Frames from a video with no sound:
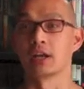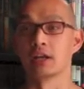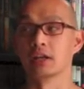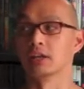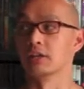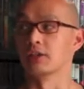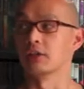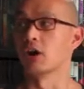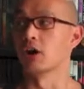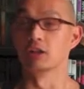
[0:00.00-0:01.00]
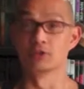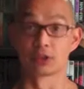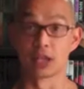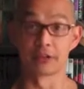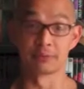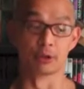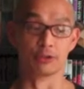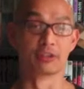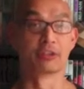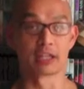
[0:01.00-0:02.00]
and all of our last
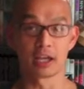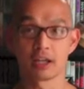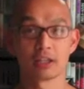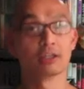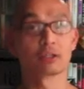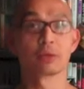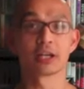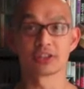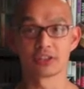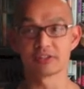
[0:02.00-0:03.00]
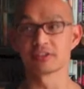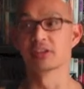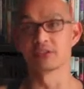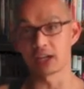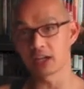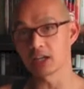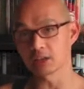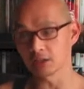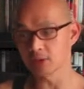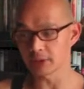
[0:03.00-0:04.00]
posts is like, hey, look, we got this stuff.
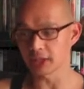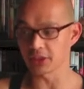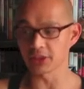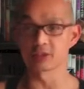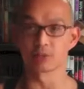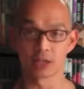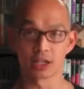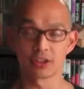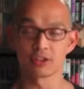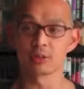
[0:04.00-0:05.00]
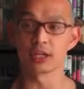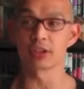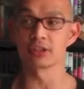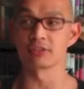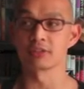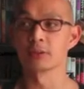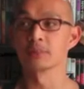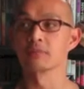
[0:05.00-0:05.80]
Hey, look, we got this, we got this, we got this.